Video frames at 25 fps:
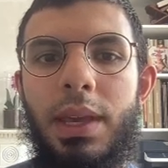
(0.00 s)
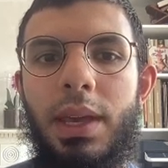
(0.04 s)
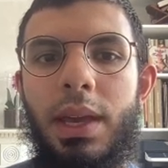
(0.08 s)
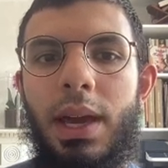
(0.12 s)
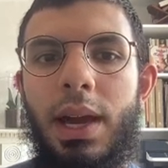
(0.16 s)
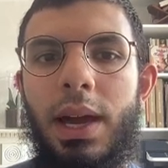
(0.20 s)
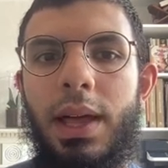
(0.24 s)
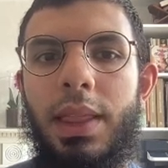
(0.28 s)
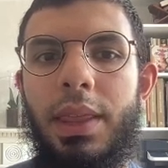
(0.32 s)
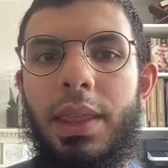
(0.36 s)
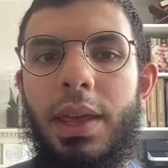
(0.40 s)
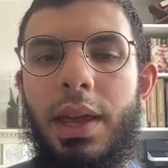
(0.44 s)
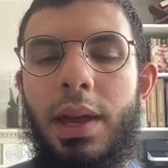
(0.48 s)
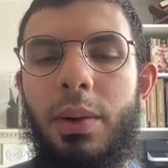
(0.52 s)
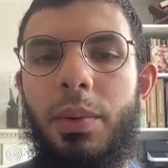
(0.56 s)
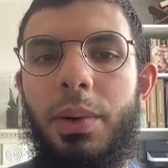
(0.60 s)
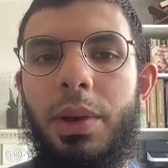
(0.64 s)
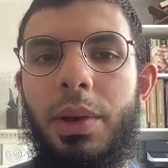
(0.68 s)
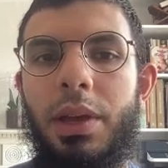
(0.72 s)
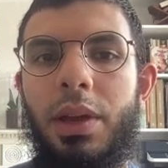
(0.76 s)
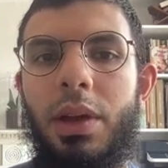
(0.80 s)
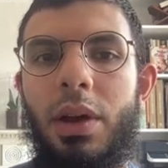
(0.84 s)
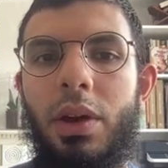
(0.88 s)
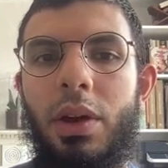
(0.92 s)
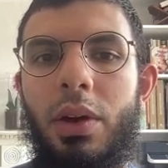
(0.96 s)
And there we
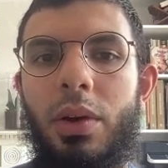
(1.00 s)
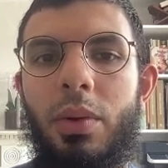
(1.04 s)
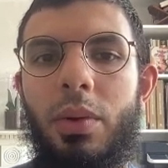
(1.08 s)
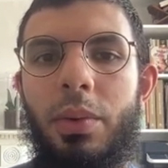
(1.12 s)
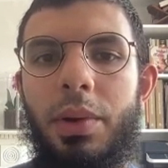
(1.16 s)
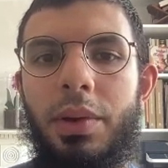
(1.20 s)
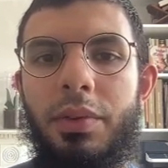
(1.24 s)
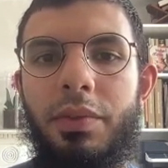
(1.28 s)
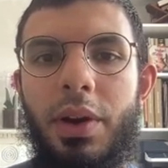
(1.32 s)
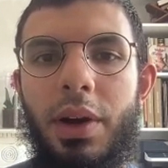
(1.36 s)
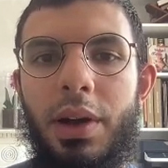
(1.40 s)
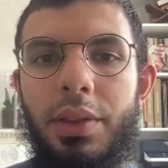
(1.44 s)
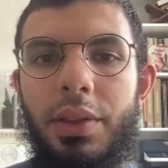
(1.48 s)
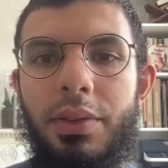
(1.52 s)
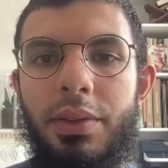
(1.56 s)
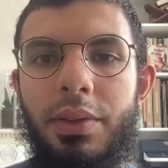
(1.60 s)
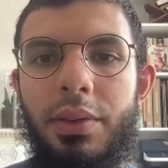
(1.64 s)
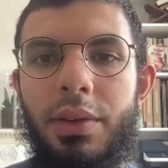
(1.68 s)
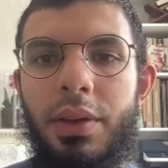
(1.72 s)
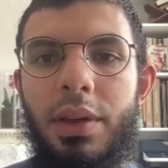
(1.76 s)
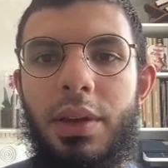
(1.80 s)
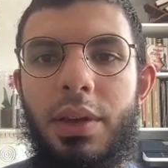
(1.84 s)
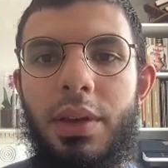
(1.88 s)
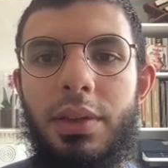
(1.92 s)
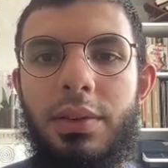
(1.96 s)
go, we've got
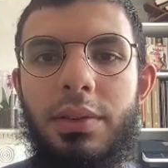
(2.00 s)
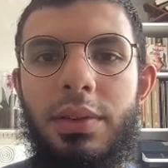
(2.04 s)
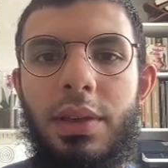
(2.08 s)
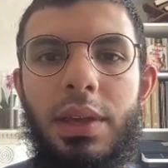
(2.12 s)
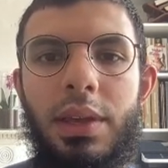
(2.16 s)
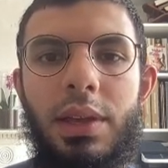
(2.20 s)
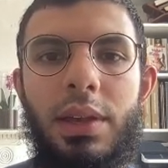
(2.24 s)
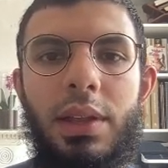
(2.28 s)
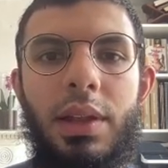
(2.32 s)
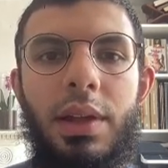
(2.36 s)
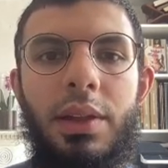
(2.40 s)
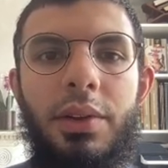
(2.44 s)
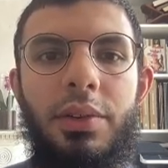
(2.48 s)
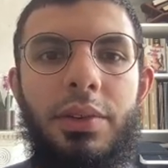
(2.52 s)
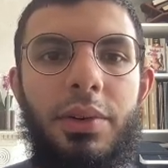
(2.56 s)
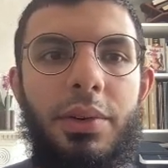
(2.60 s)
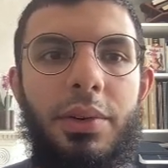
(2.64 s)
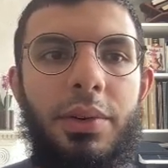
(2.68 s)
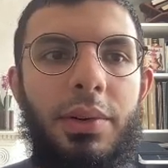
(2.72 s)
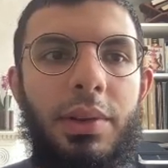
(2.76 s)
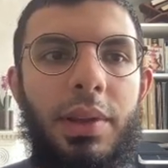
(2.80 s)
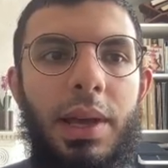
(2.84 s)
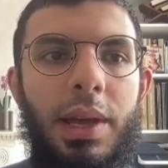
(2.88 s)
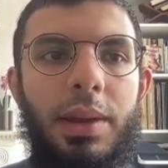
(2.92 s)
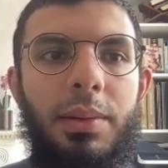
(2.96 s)
singular,
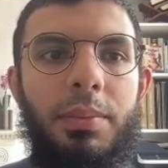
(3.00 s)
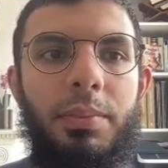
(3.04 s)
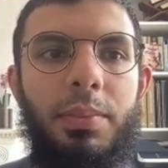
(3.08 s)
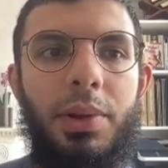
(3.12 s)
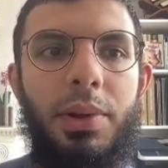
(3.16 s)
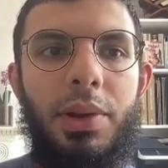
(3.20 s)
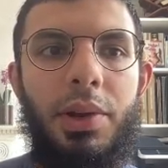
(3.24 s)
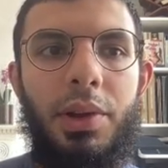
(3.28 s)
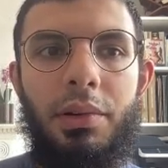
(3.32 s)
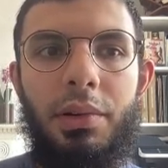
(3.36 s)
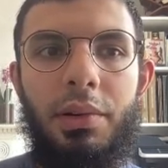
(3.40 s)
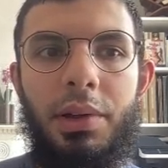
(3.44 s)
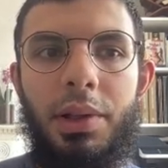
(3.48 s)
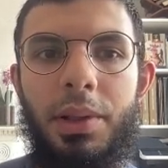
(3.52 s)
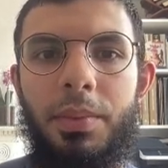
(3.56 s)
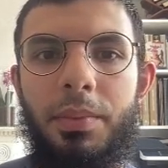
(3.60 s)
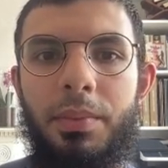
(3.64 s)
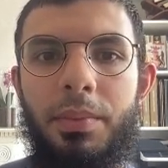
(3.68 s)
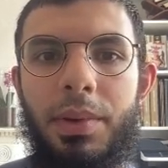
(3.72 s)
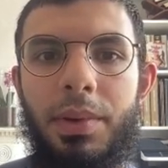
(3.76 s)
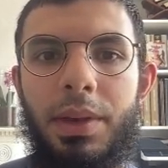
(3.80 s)
dual, and plural.